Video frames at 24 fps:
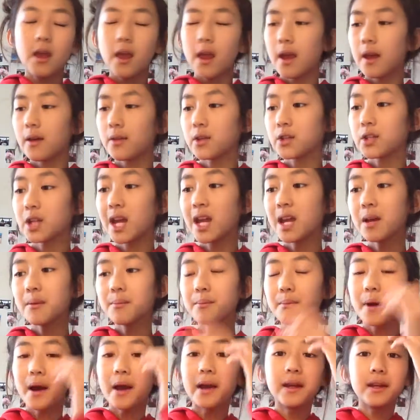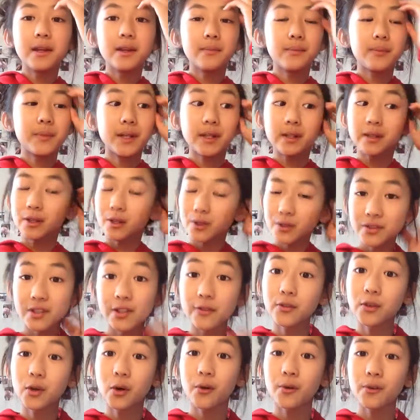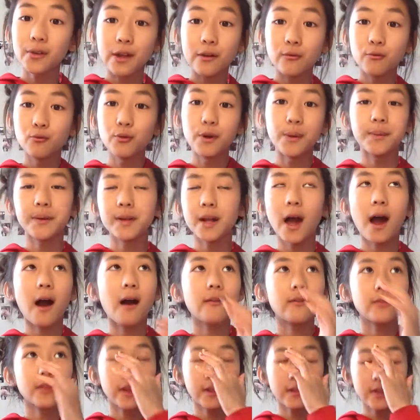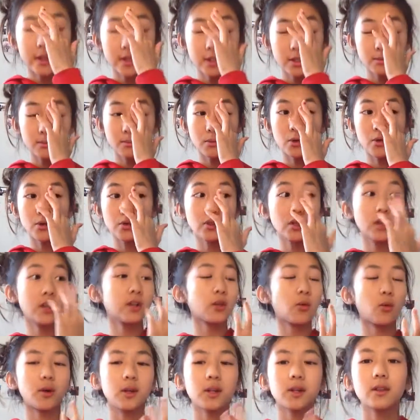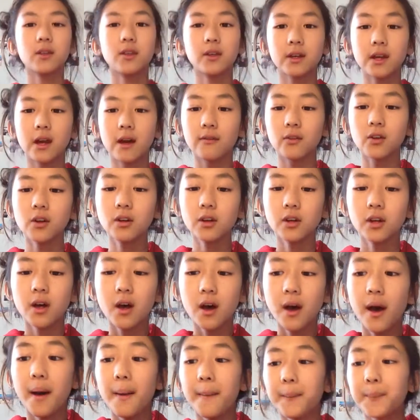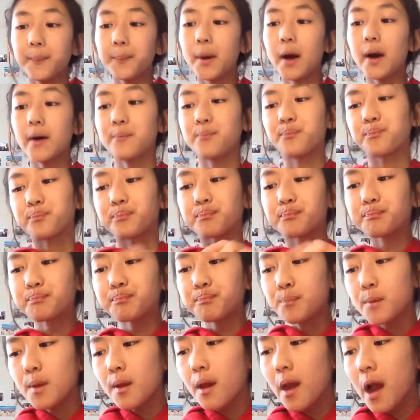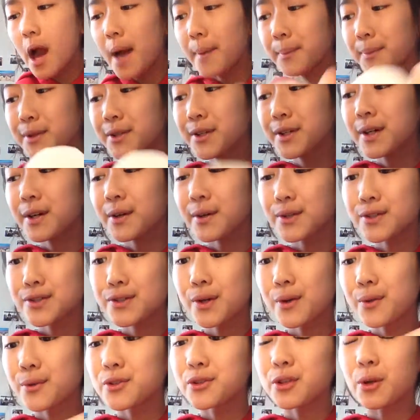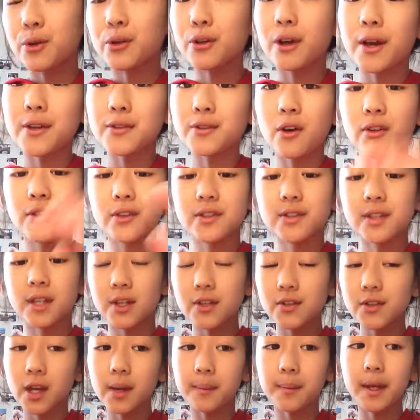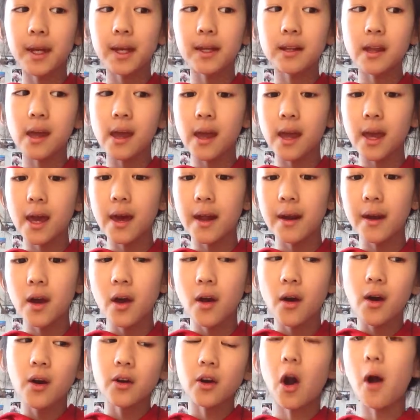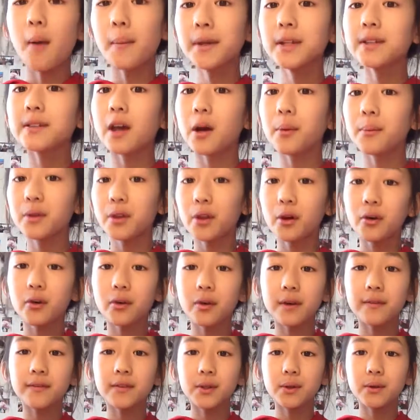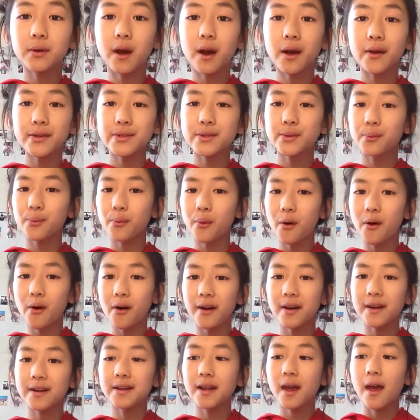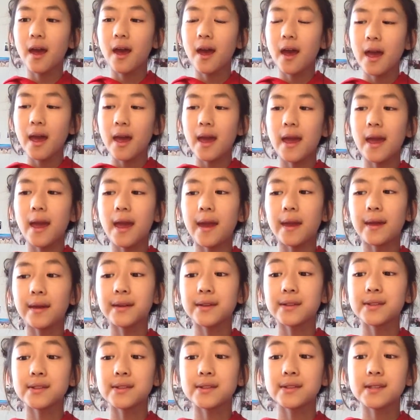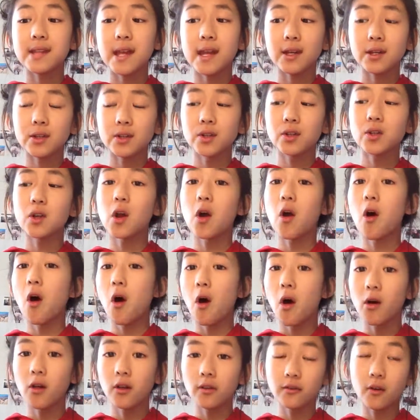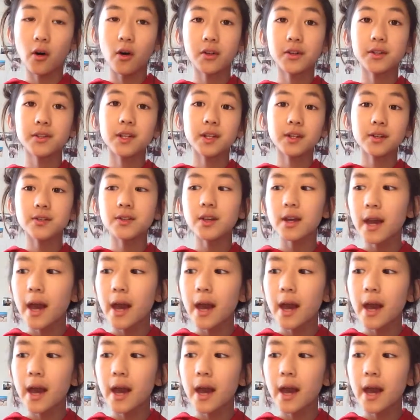And the tape might be a little difficult and rip in half. Like, that's the most annoying thing ever. But I'm going to go show you guys all the stickers I made. And comment down below if you guys want a sticker haul of all the stickers I